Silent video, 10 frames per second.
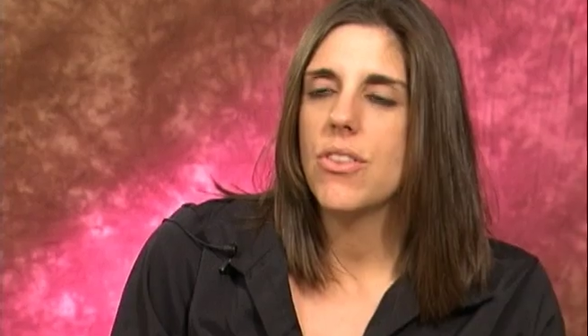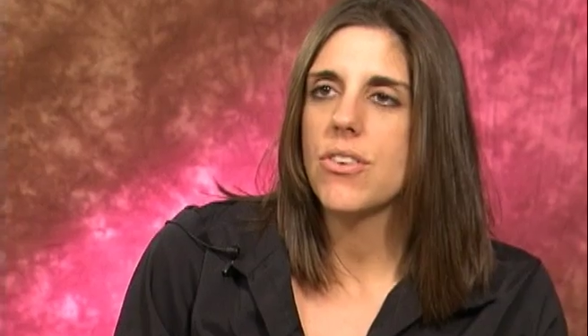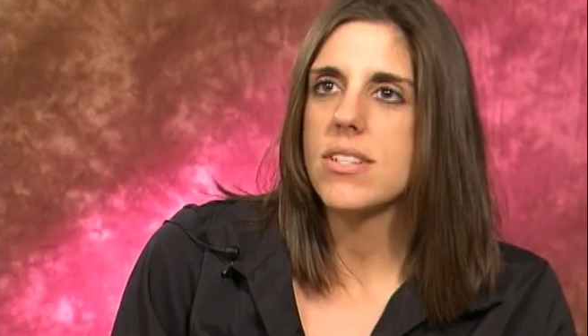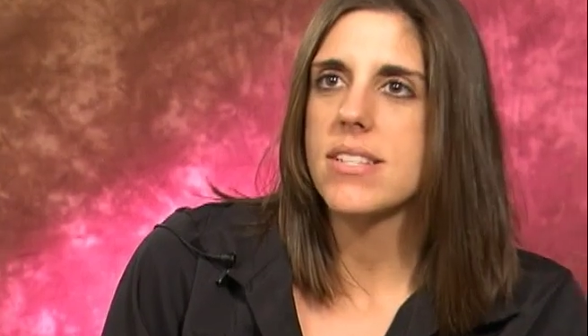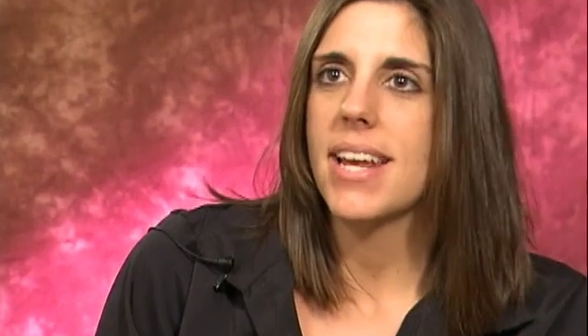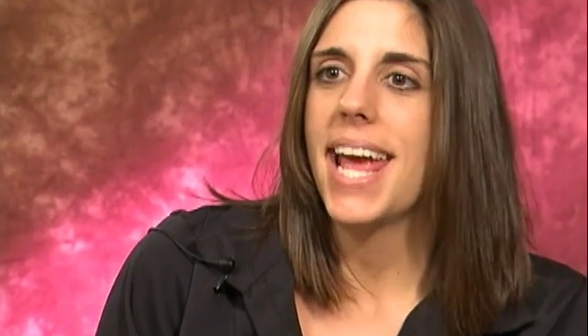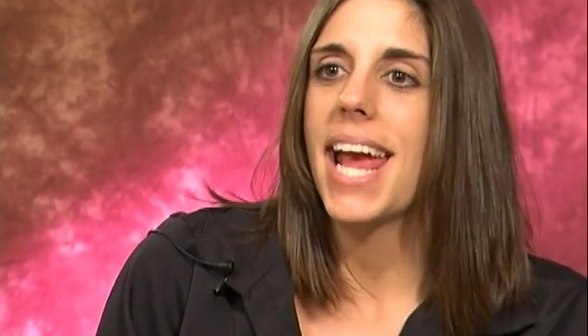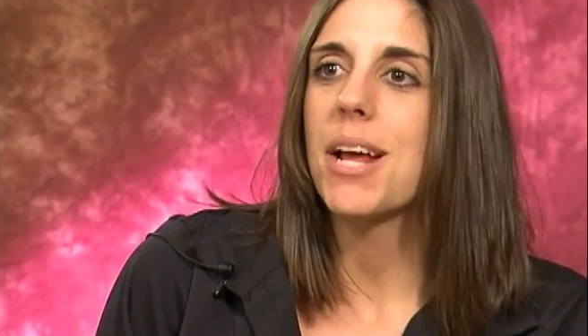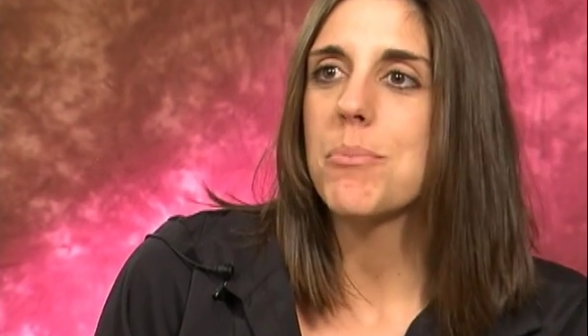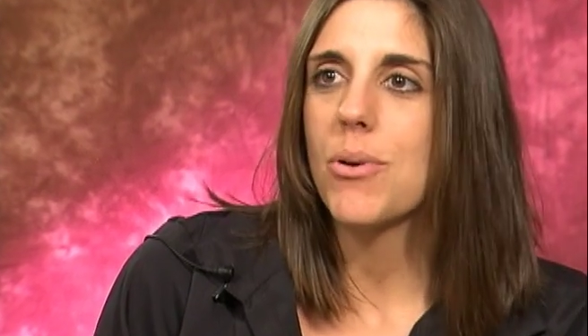There isn't a
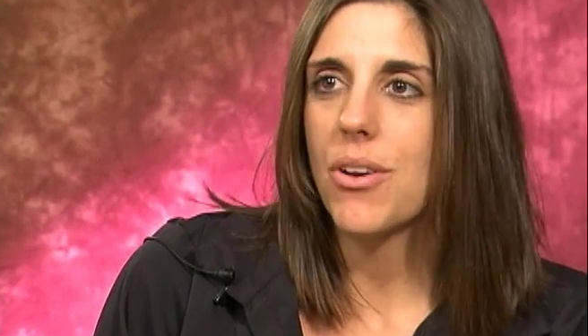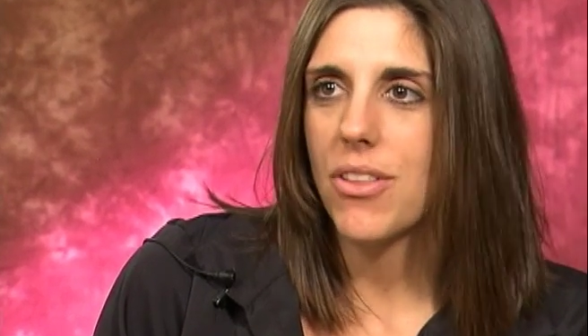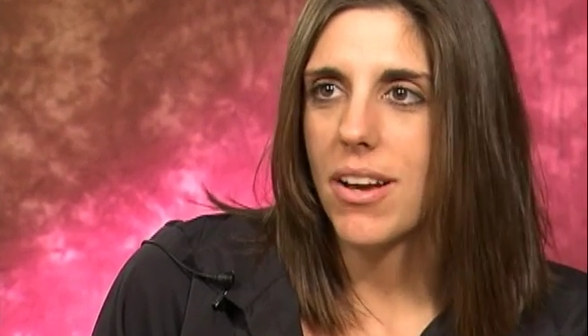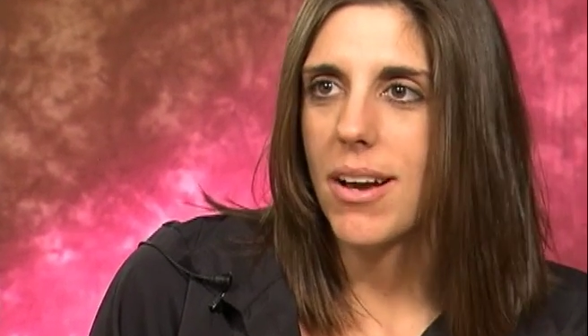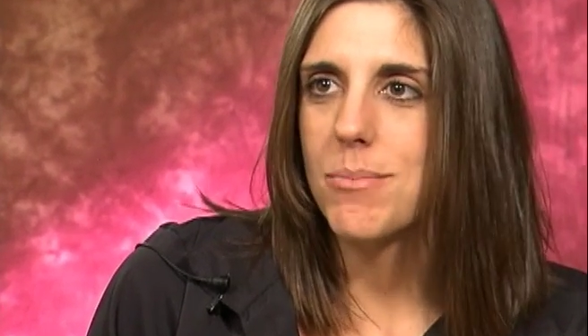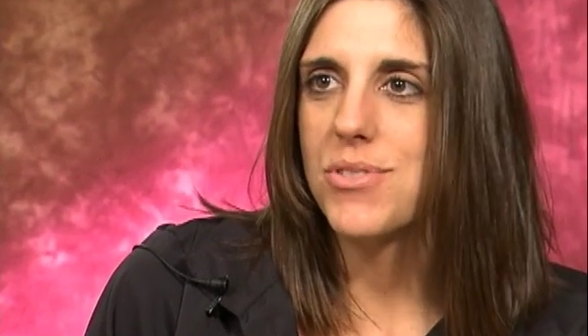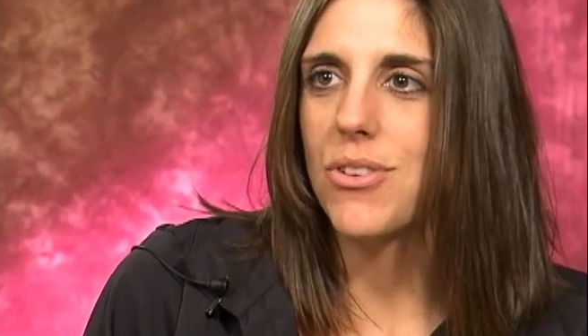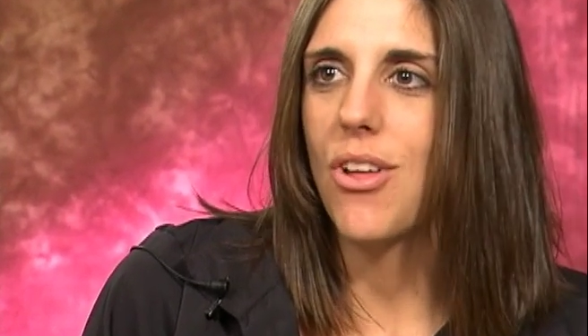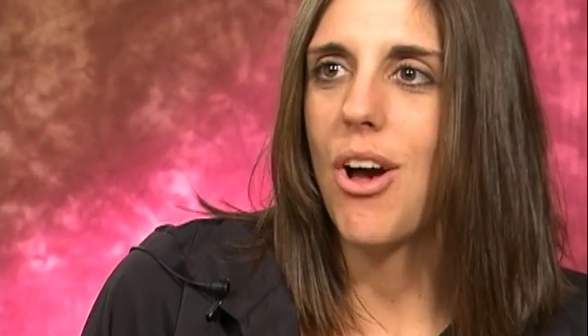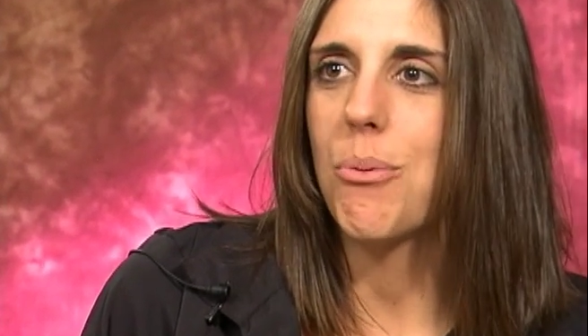handbook that comes
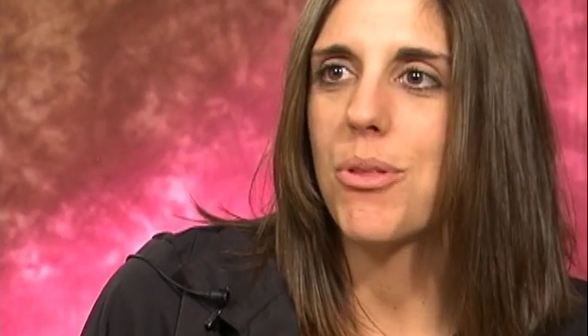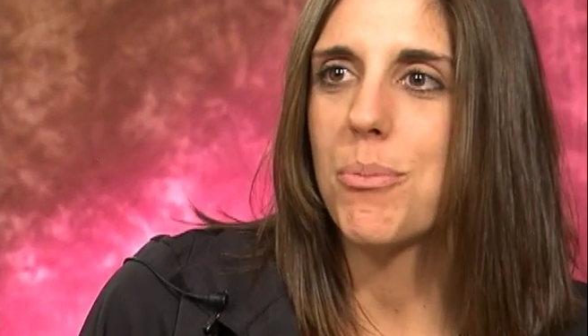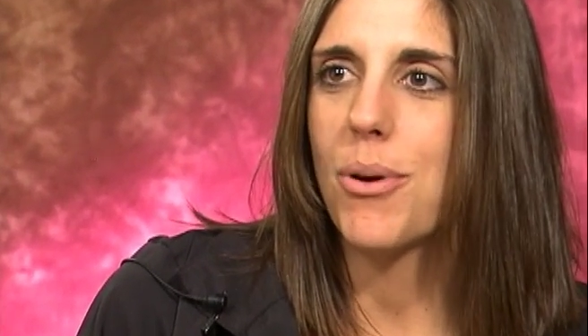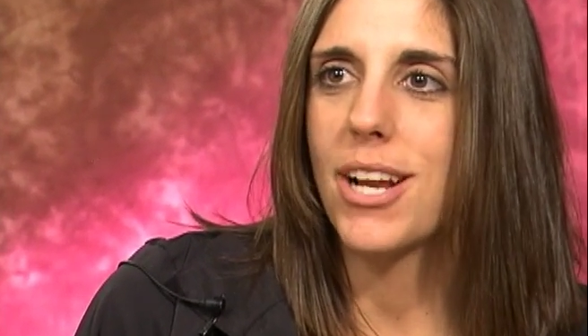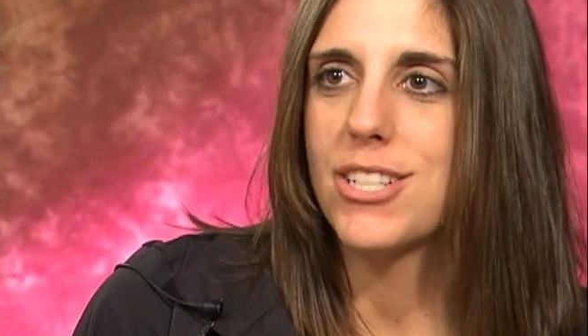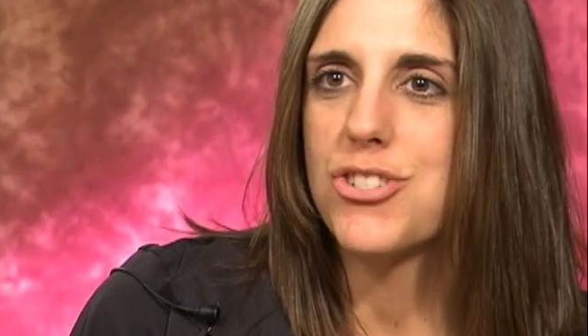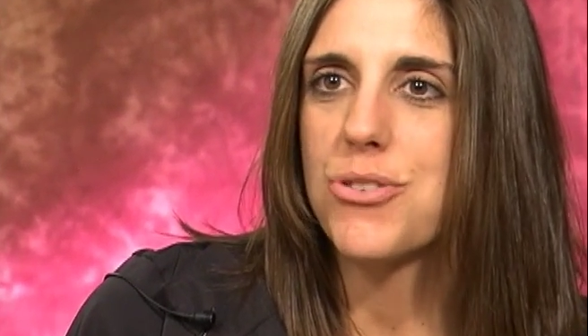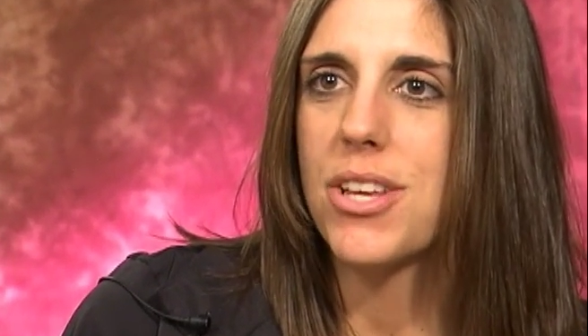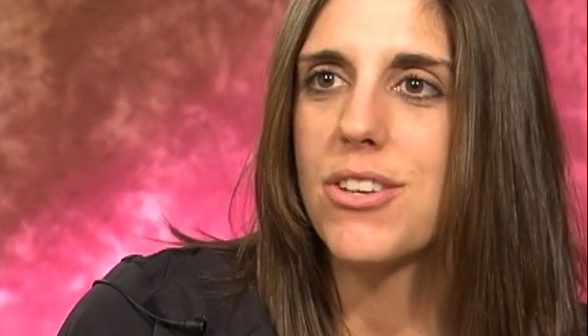along with a brain injury.